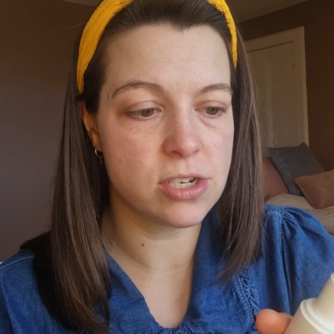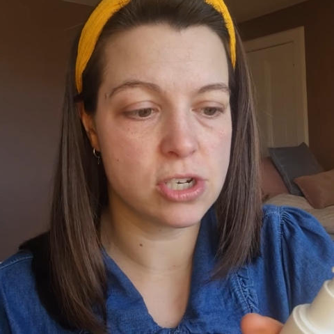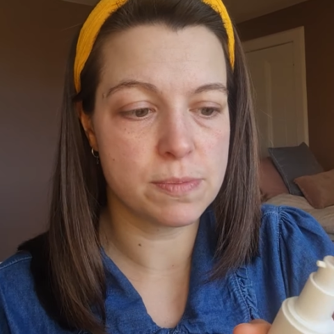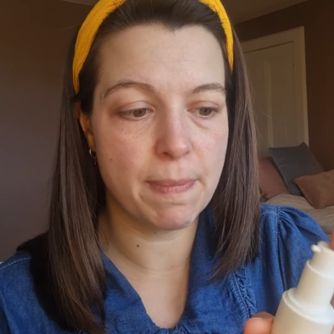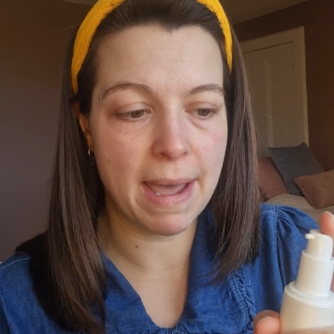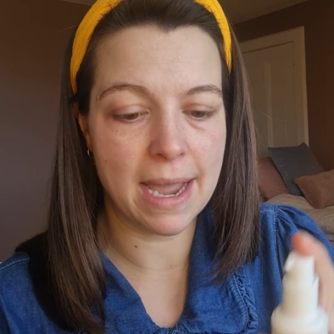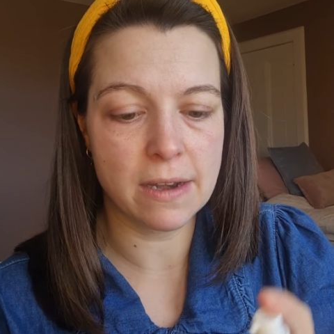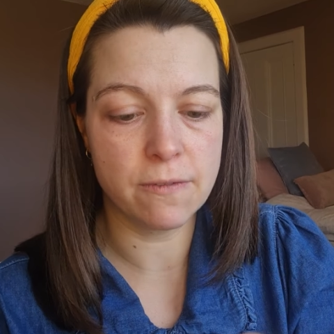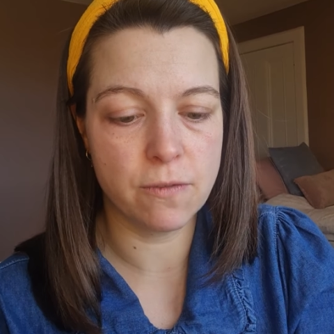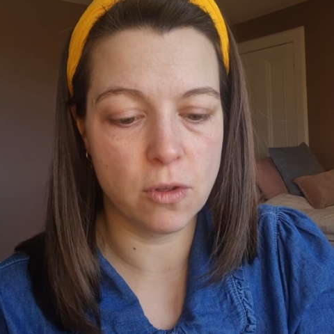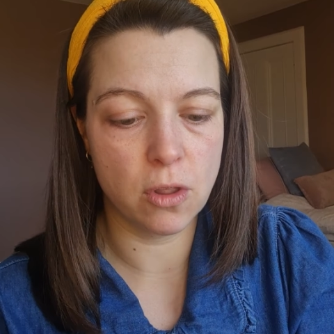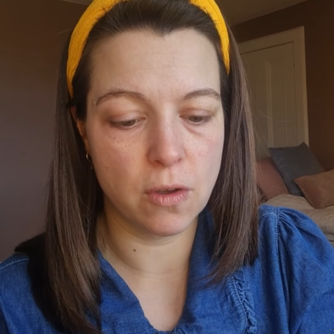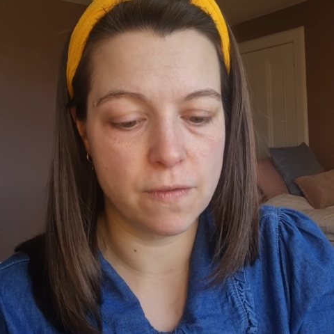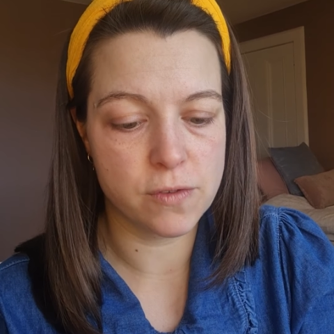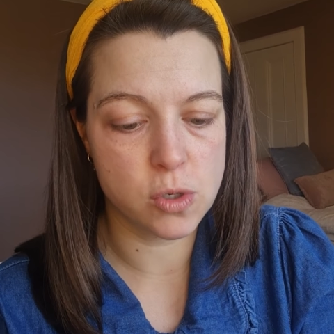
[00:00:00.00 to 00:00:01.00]
It's packed
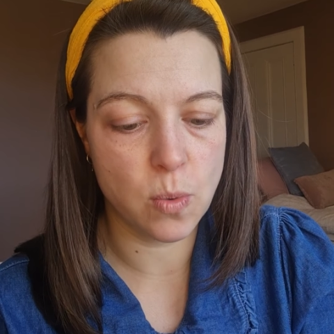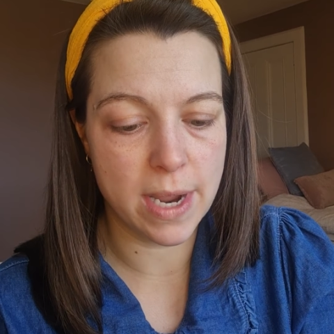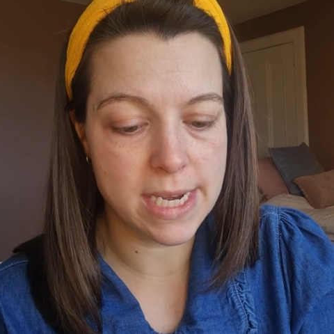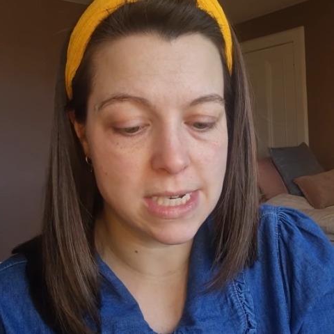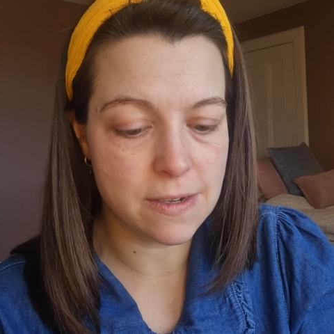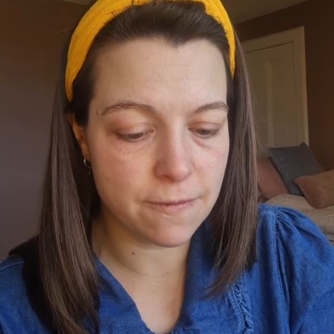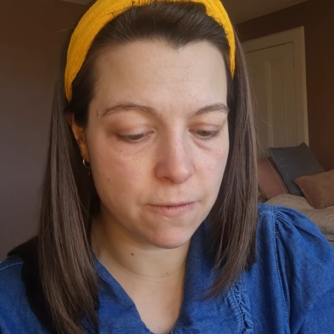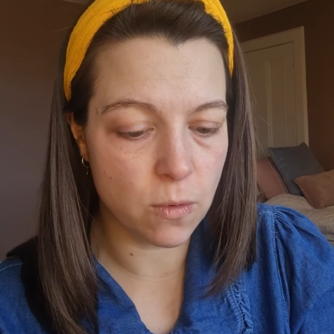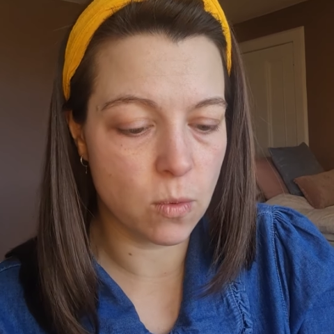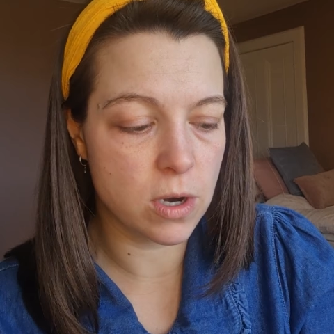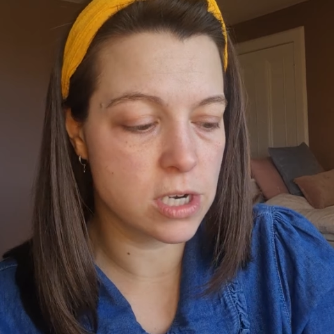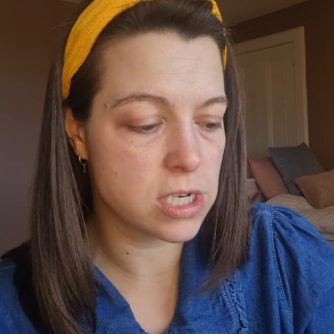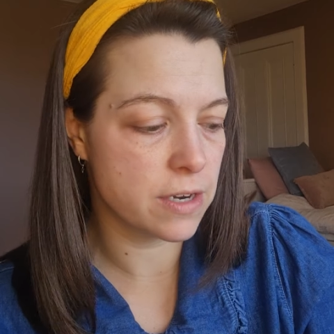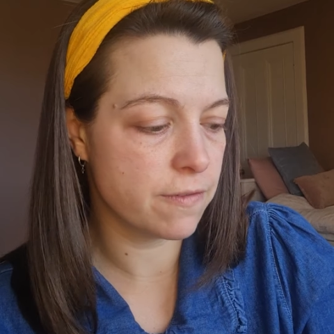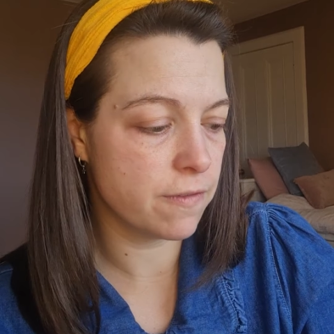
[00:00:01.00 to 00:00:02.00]
full of 24
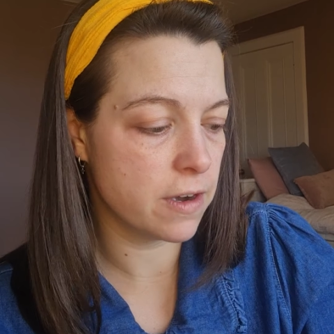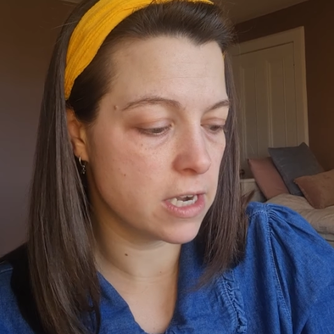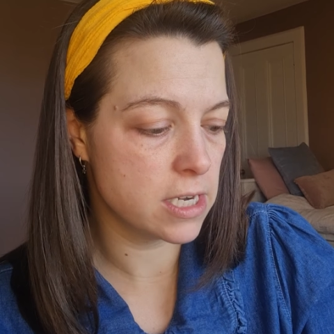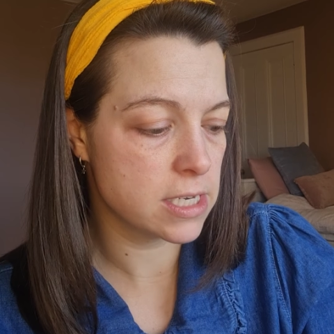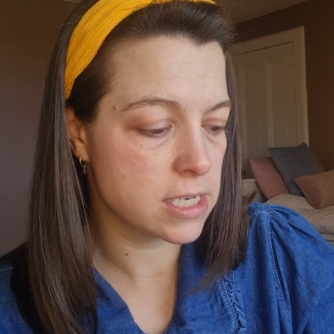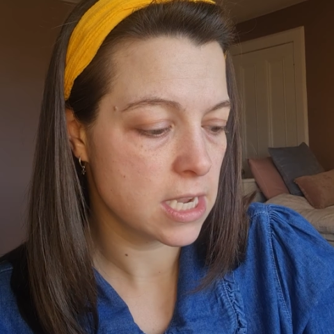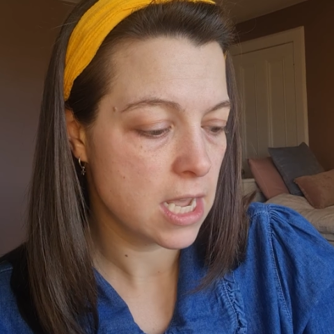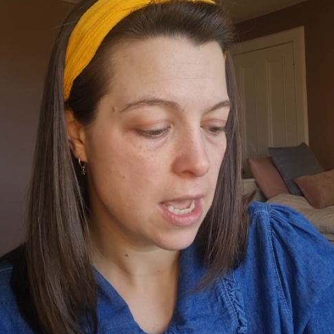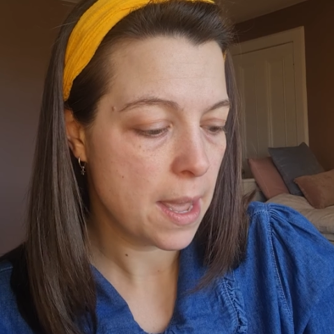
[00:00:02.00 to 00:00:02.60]
different